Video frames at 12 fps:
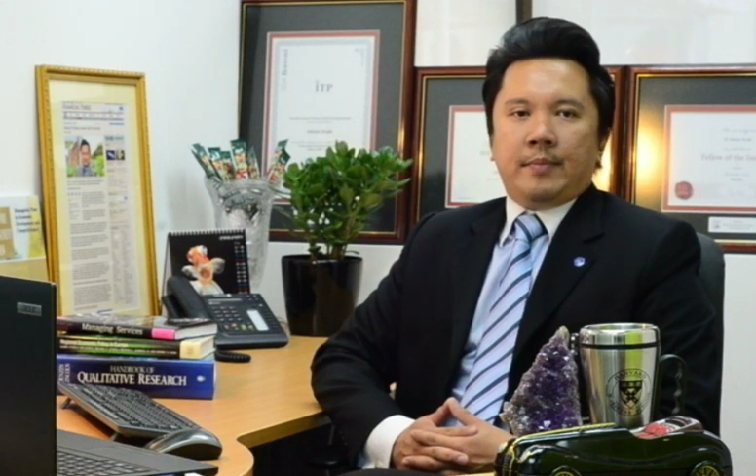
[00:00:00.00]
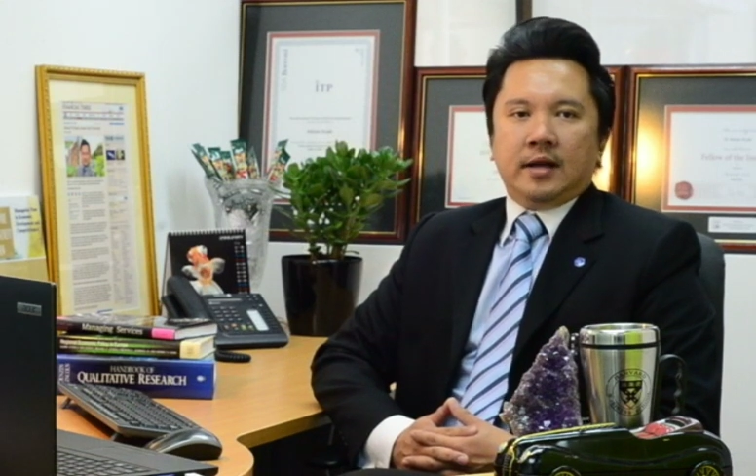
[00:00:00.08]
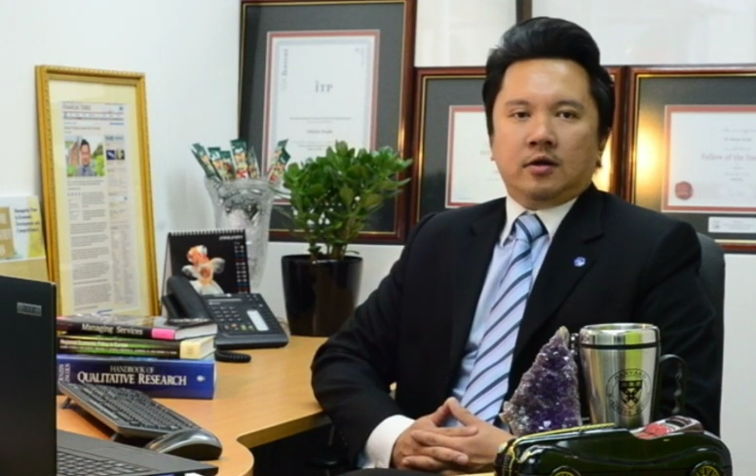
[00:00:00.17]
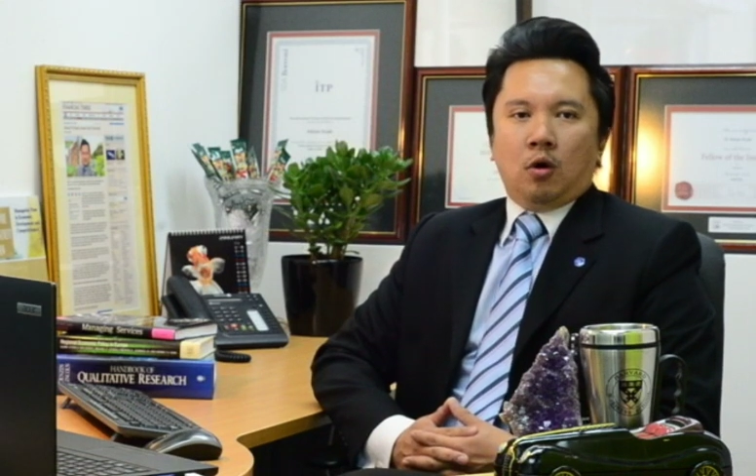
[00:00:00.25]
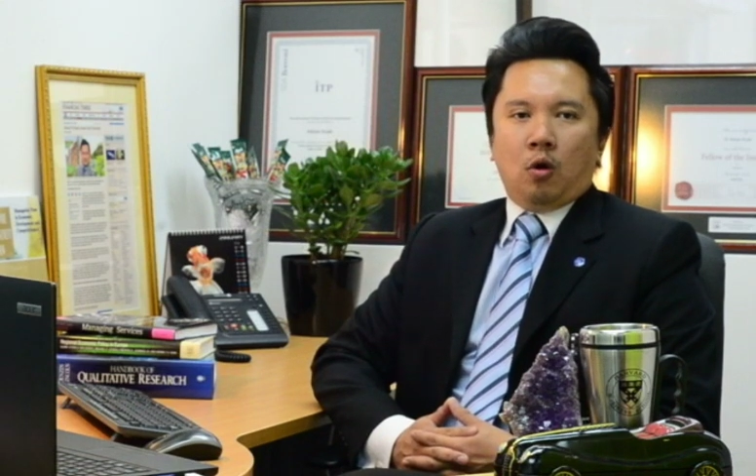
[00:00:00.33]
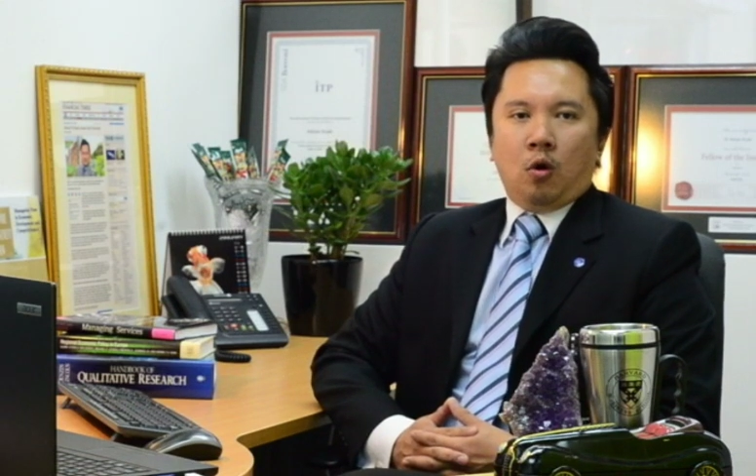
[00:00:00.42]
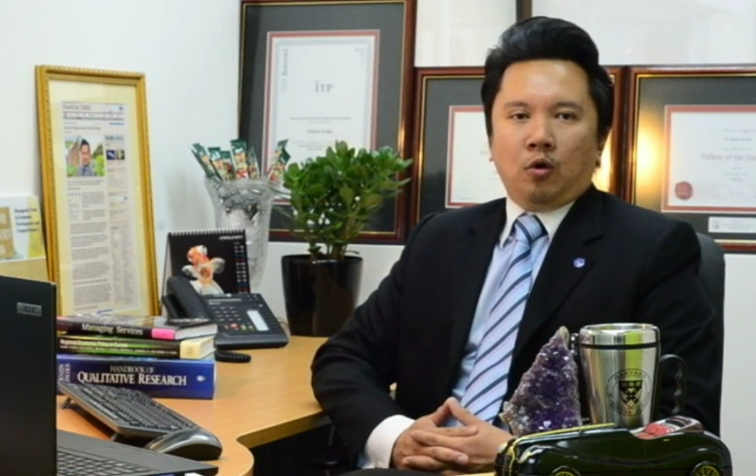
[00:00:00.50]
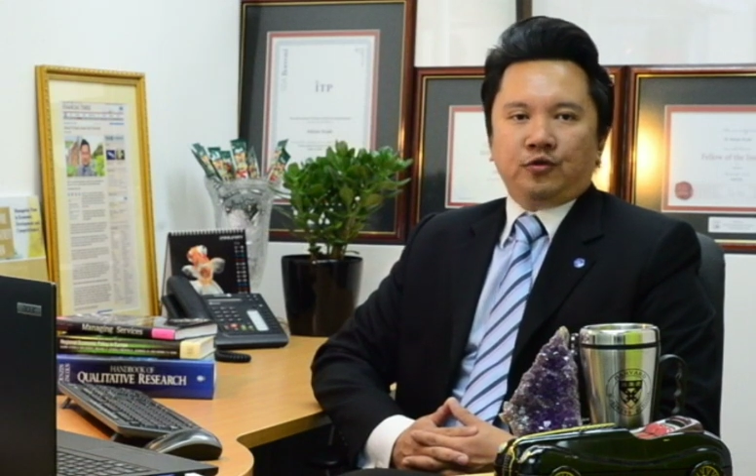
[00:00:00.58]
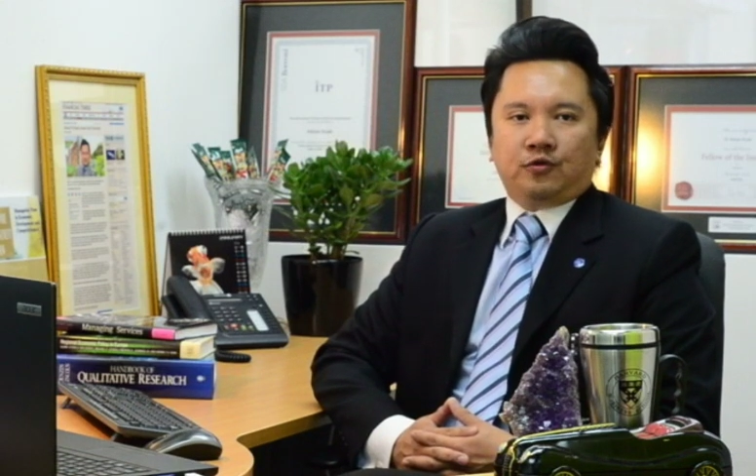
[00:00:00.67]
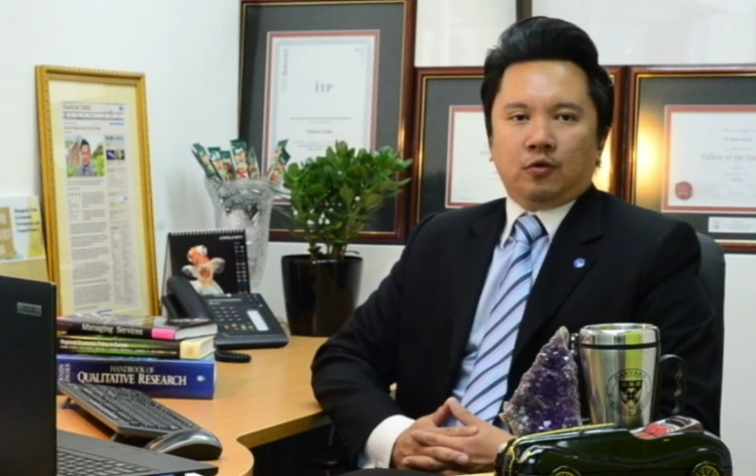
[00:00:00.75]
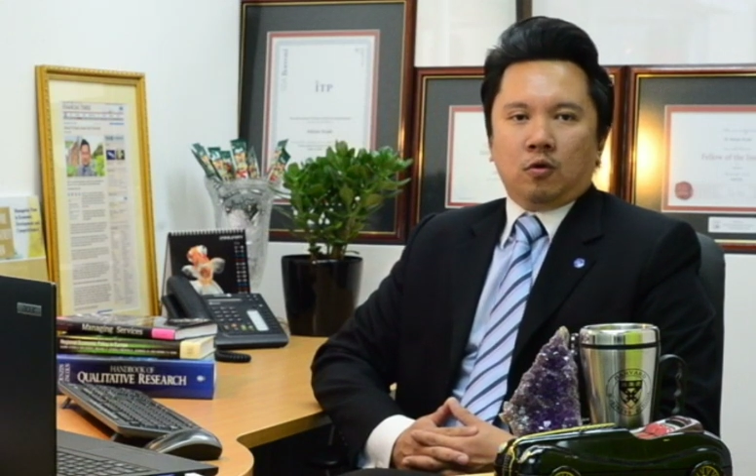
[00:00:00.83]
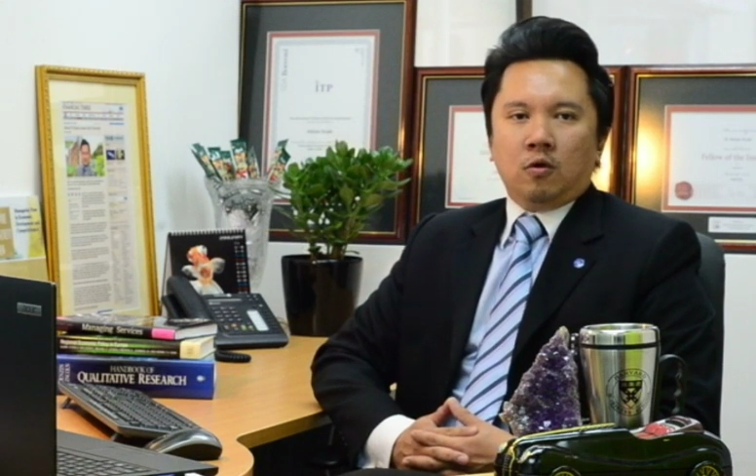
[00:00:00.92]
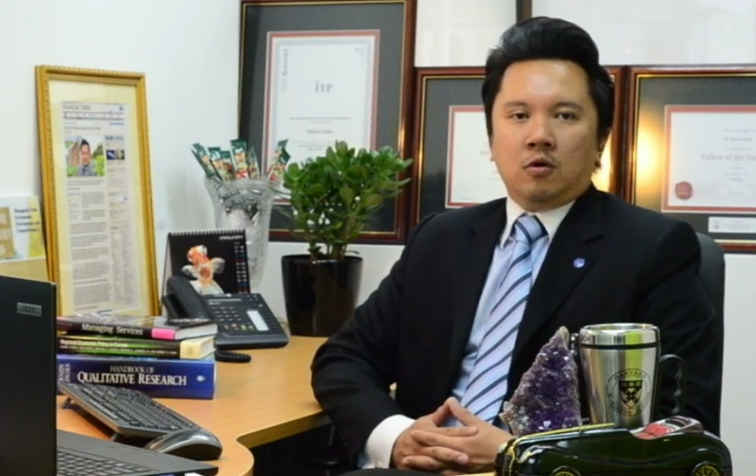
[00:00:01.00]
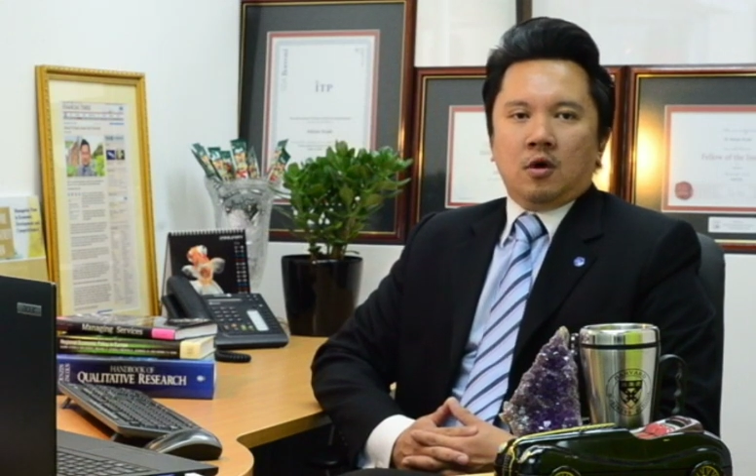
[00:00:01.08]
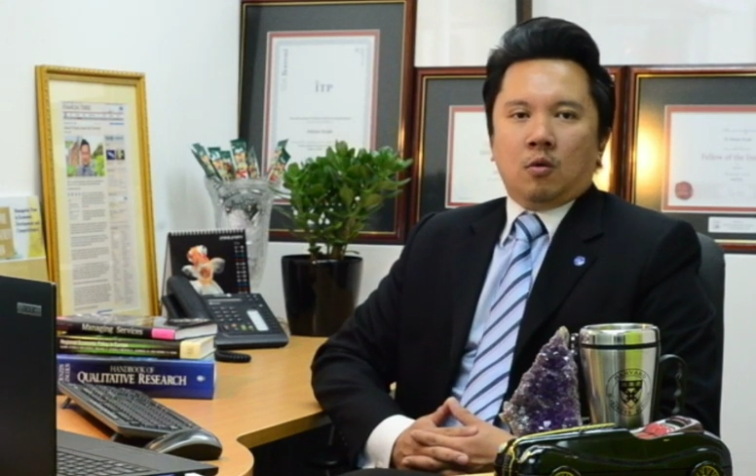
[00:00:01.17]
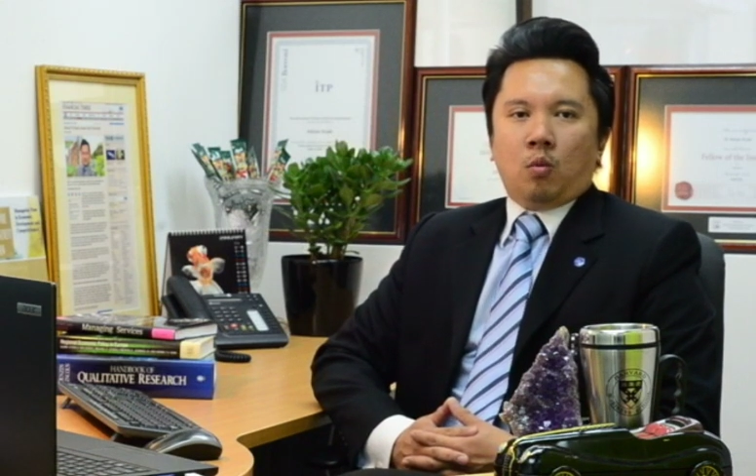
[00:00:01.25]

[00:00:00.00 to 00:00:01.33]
but also